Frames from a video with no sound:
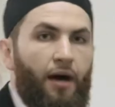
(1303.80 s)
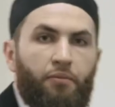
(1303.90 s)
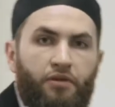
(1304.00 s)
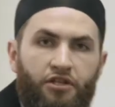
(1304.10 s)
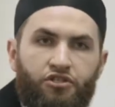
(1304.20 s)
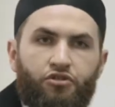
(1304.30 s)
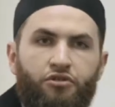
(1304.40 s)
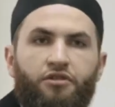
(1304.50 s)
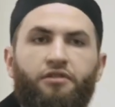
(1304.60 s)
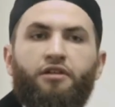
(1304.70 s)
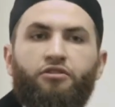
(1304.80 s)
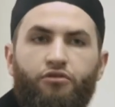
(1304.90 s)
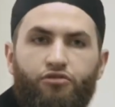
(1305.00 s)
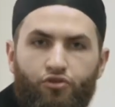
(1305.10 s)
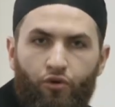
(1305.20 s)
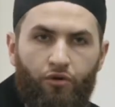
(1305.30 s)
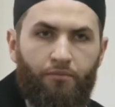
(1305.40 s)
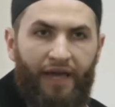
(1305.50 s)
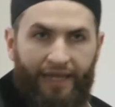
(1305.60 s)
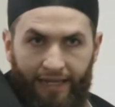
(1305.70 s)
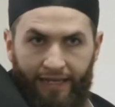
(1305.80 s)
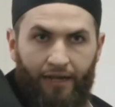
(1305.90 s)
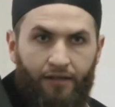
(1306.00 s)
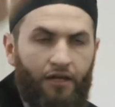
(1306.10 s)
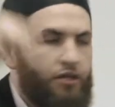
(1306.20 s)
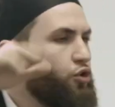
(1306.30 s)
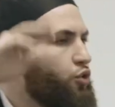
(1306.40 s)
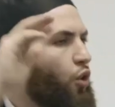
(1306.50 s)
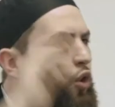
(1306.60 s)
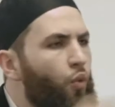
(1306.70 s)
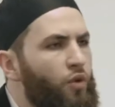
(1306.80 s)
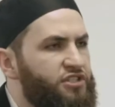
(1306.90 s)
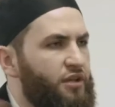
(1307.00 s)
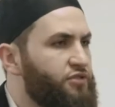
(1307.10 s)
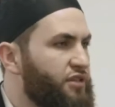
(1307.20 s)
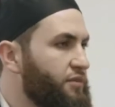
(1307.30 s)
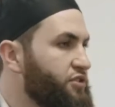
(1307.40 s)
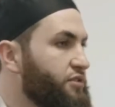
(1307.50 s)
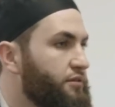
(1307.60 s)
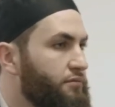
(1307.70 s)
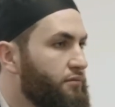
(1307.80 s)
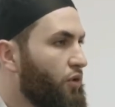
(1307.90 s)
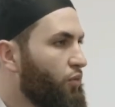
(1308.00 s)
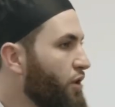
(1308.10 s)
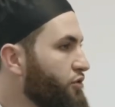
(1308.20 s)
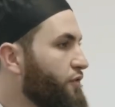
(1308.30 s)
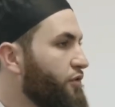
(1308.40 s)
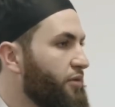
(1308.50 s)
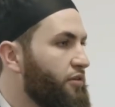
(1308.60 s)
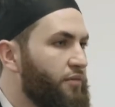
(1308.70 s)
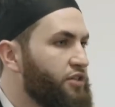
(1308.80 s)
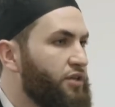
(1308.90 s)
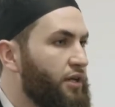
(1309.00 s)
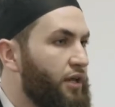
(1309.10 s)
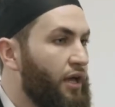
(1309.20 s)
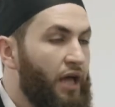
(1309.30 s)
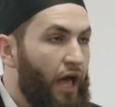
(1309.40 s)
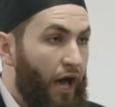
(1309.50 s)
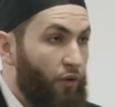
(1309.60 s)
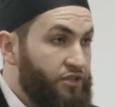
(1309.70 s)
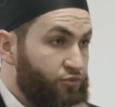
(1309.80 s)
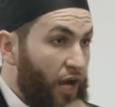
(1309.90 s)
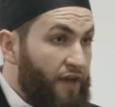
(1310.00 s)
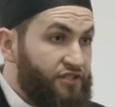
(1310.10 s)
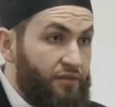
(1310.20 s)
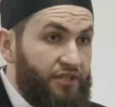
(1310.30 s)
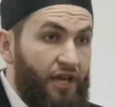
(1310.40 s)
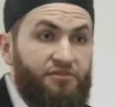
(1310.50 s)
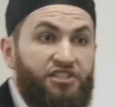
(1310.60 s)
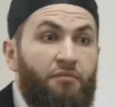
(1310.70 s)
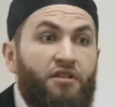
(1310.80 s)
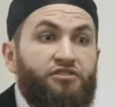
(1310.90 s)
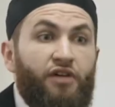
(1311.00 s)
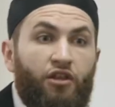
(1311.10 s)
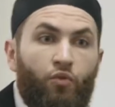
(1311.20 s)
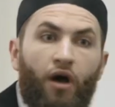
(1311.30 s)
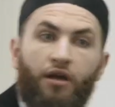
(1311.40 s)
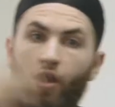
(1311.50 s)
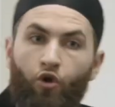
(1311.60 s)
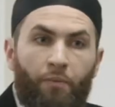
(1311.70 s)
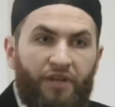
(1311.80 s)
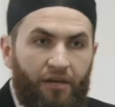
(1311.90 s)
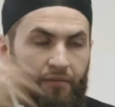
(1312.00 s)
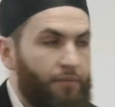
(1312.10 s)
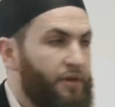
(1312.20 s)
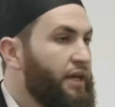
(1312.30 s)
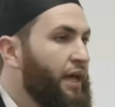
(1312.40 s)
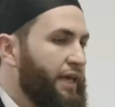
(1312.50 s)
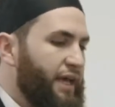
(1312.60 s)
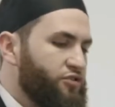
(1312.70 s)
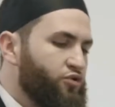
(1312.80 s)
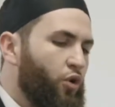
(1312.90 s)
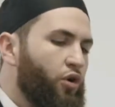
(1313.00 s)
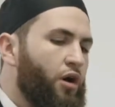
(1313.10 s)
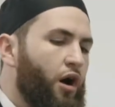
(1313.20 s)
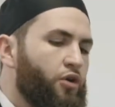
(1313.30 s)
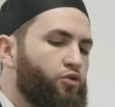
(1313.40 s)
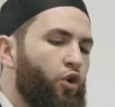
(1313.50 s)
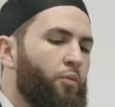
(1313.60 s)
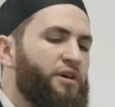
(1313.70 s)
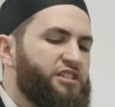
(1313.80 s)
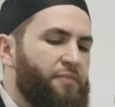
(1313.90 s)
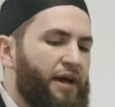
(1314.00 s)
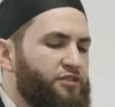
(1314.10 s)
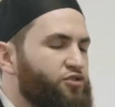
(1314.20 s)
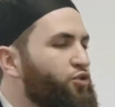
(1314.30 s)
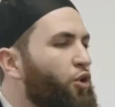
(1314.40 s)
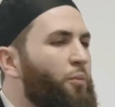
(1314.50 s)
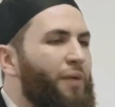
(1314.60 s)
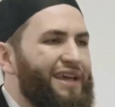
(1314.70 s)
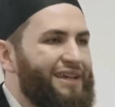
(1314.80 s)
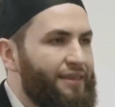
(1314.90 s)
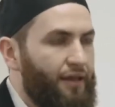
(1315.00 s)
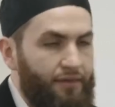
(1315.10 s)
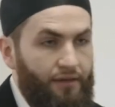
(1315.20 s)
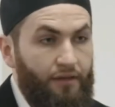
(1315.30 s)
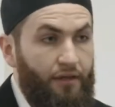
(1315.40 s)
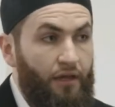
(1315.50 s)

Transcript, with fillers: a blizzard, thunderstorm back in Canada, he always comes to the masjid. Wonderful brother, mashallah. I would drive sometimes, see him on the sidewalk, I go pick him up. He has no car, no bus pass, no bike, nothing.